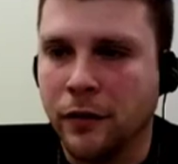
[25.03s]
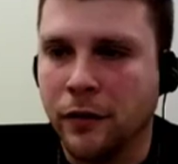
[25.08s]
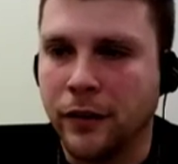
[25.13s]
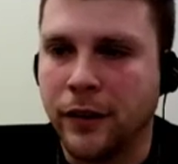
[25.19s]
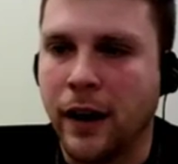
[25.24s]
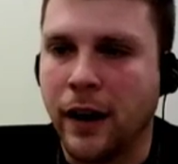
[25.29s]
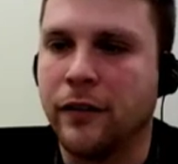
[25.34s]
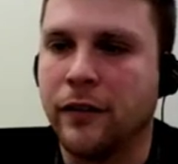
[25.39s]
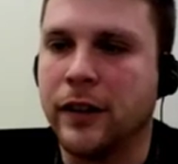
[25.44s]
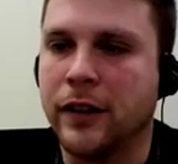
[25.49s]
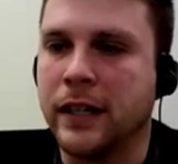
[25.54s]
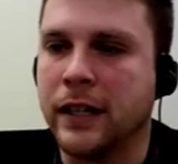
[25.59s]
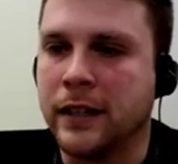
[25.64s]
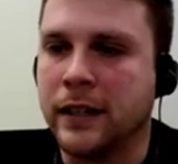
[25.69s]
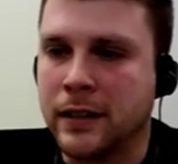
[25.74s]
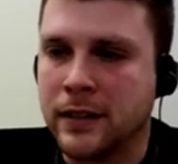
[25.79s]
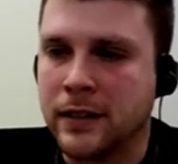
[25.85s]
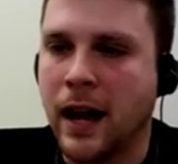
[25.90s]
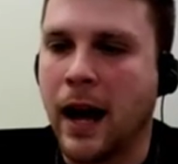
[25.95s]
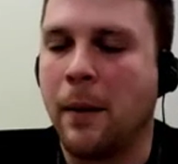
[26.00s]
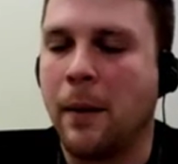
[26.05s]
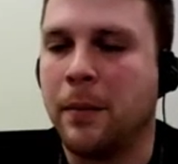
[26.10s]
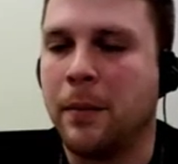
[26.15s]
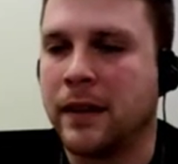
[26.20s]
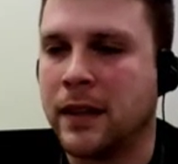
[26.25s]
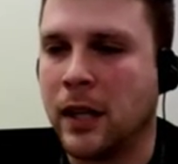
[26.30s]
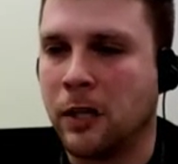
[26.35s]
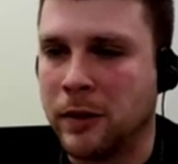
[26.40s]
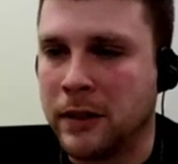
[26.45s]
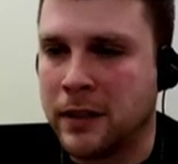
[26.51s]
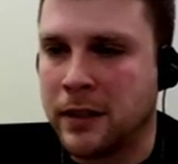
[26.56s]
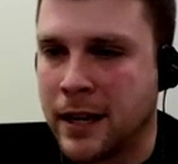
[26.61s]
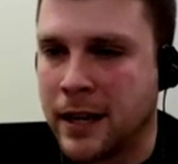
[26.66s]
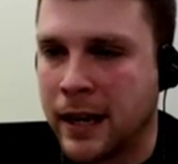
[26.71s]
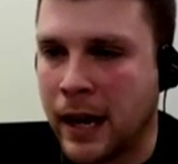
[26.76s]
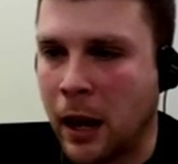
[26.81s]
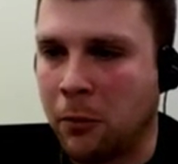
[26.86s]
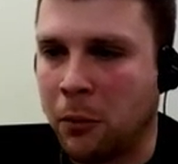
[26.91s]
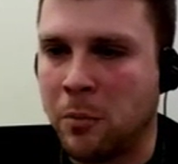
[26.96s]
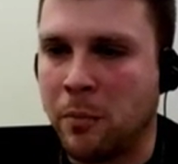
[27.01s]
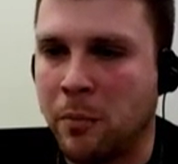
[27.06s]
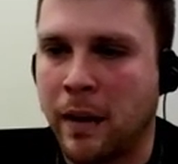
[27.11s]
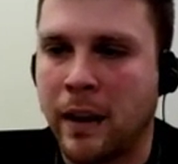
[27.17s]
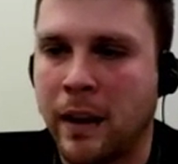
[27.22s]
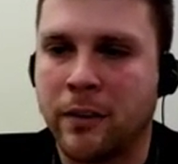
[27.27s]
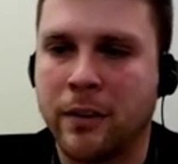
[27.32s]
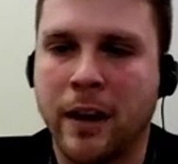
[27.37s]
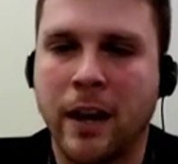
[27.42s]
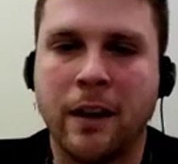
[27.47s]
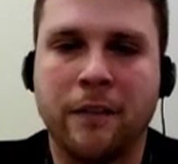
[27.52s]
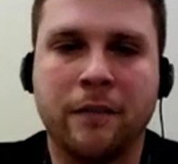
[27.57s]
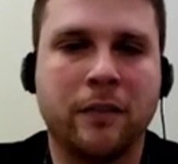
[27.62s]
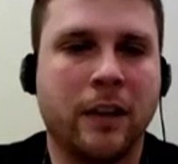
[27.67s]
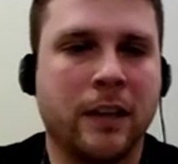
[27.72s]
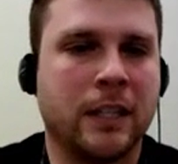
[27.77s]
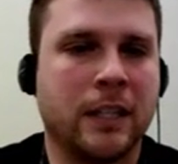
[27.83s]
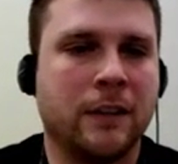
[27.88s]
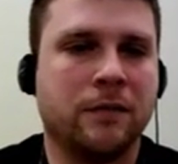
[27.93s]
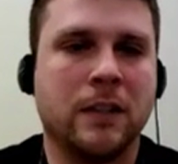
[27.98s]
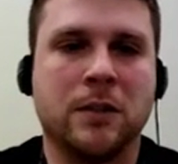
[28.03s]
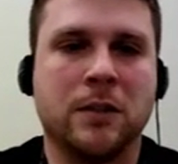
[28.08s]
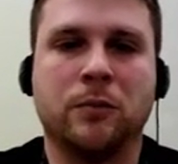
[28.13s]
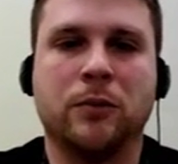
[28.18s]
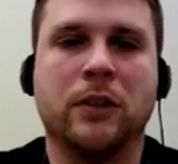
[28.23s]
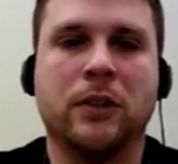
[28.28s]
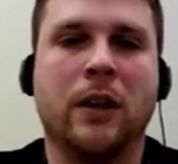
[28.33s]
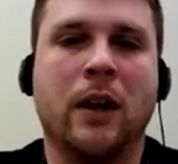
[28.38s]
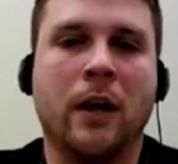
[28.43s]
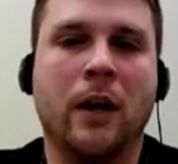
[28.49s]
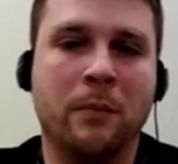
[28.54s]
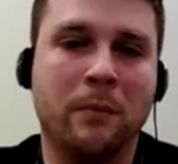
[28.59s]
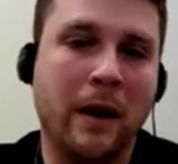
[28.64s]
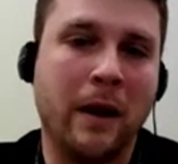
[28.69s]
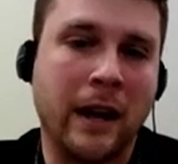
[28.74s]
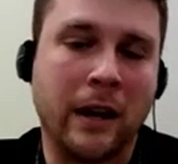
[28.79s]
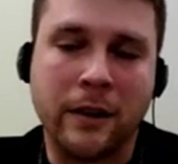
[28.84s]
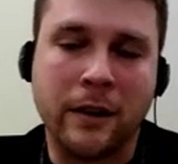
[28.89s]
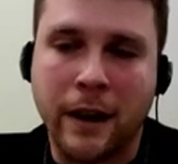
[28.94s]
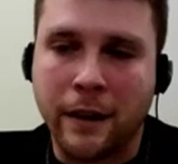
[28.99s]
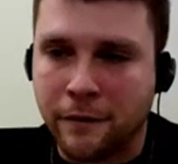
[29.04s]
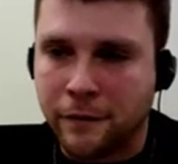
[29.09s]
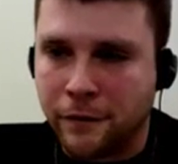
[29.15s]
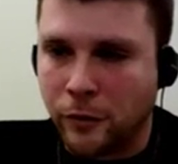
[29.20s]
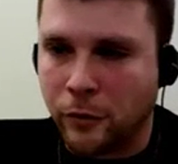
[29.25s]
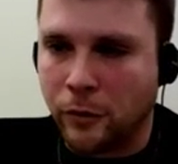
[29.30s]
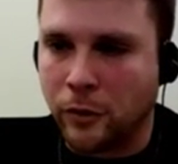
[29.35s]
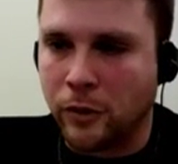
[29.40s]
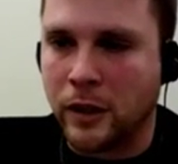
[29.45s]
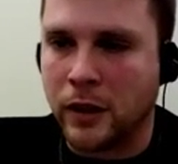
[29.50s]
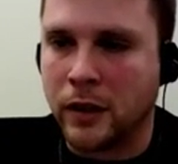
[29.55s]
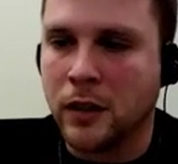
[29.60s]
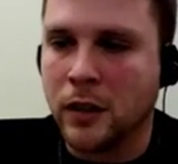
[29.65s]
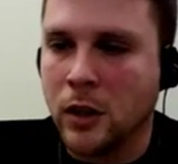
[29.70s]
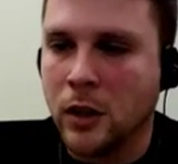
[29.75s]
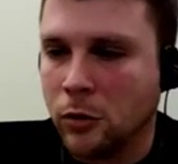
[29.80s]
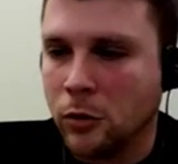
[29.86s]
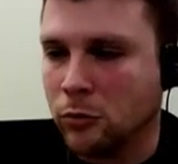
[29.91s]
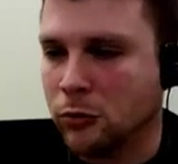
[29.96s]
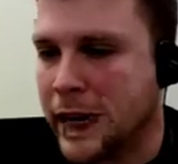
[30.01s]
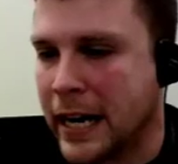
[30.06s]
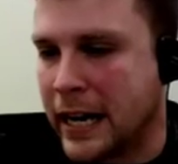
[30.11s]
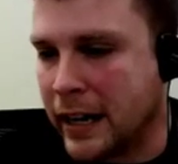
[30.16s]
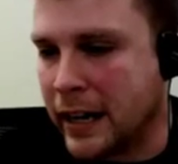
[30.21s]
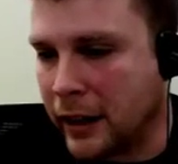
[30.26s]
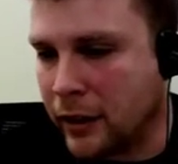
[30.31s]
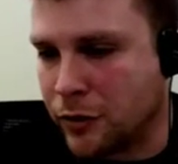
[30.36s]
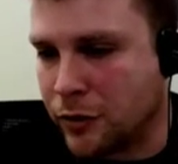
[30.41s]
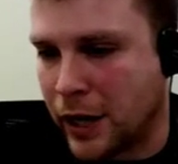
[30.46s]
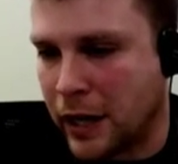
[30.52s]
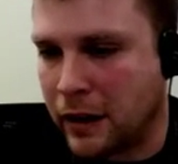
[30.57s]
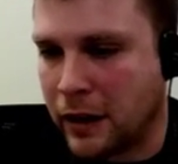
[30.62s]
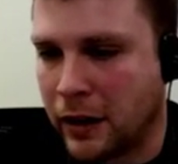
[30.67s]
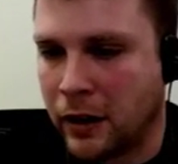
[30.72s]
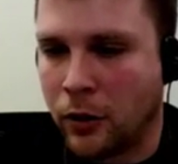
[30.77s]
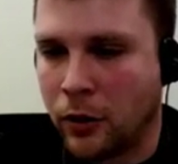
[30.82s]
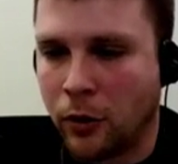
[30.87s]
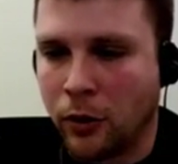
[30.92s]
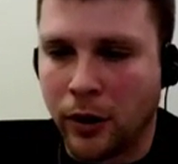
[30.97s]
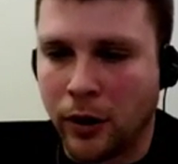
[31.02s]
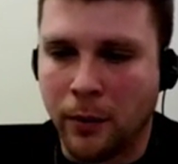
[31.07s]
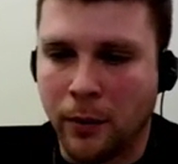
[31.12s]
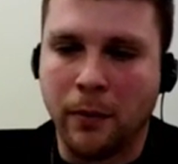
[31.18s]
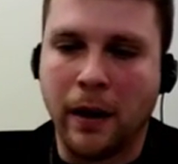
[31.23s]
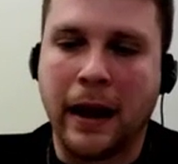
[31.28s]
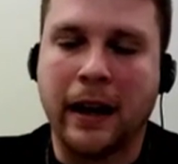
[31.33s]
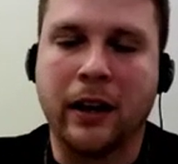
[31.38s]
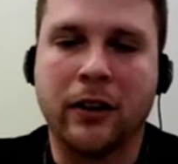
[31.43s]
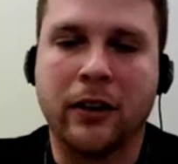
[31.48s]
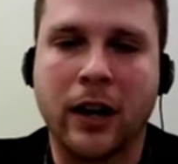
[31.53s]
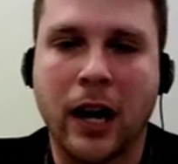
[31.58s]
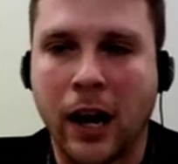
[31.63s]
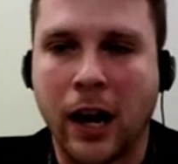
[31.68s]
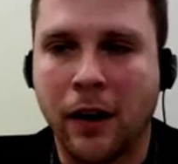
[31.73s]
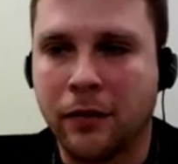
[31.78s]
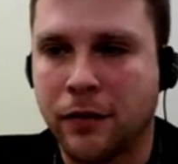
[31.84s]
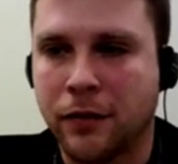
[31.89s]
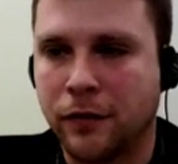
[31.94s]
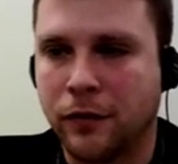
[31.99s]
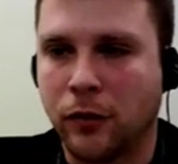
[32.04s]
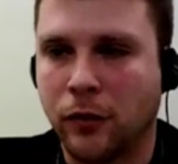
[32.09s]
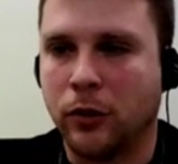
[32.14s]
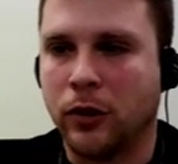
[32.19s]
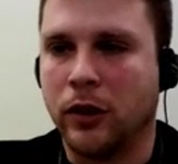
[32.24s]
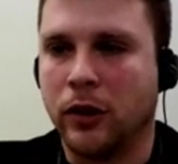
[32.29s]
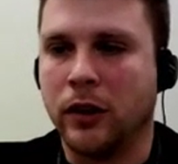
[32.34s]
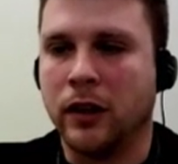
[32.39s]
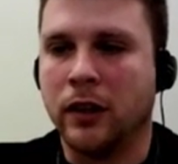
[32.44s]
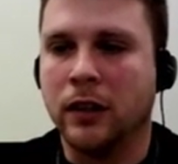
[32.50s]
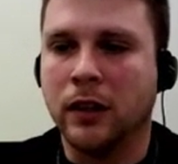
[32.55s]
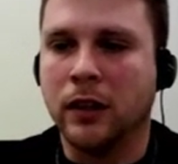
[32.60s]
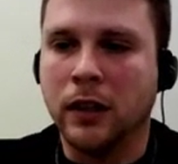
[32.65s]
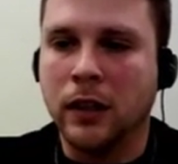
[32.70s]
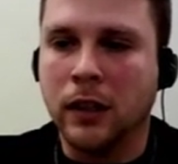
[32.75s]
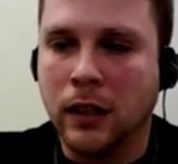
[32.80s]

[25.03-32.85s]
for every topic that we take on with Minecraft. Like if this were a Minecraft for writing training or a Minecraft for